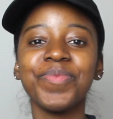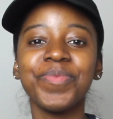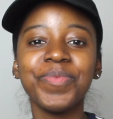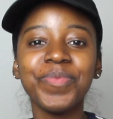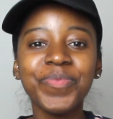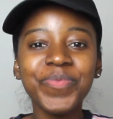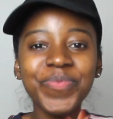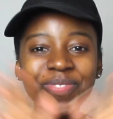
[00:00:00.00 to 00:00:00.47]
Hi
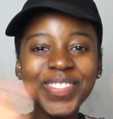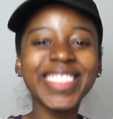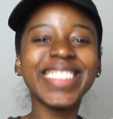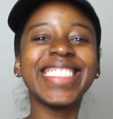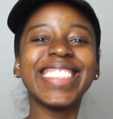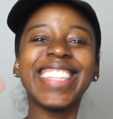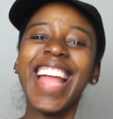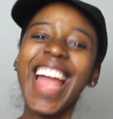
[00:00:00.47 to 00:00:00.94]

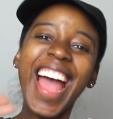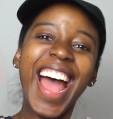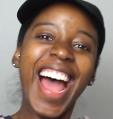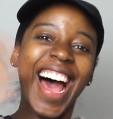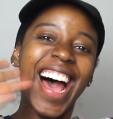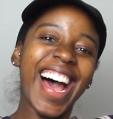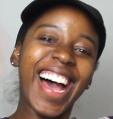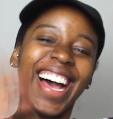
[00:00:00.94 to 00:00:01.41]

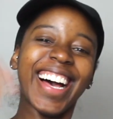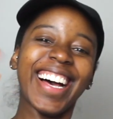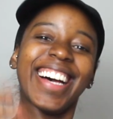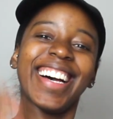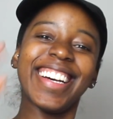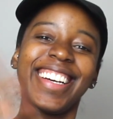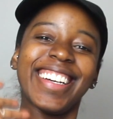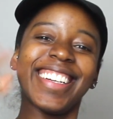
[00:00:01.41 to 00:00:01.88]
guys,
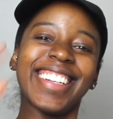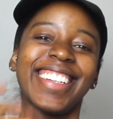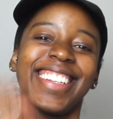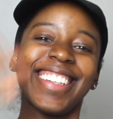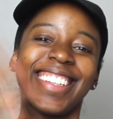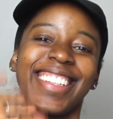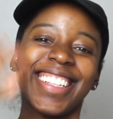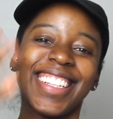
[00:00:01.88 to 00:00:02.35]
welcome back
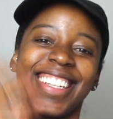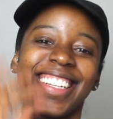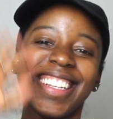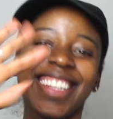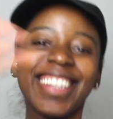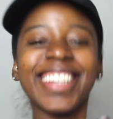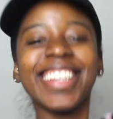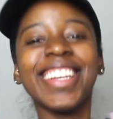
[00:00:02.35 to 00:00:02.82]
to
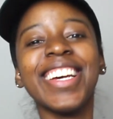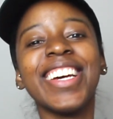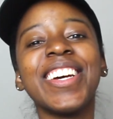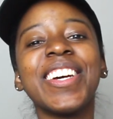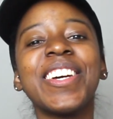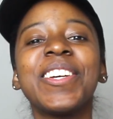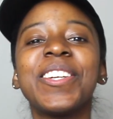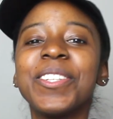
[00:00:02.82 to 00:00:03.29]
my
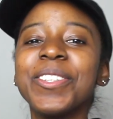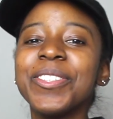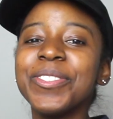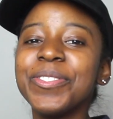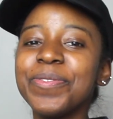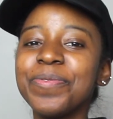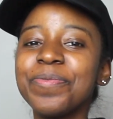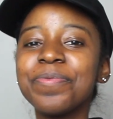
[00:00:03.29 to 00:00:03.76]

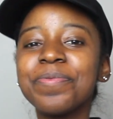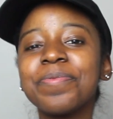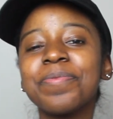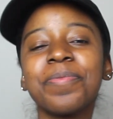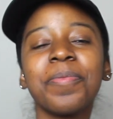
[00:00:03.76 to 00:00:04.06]
channel.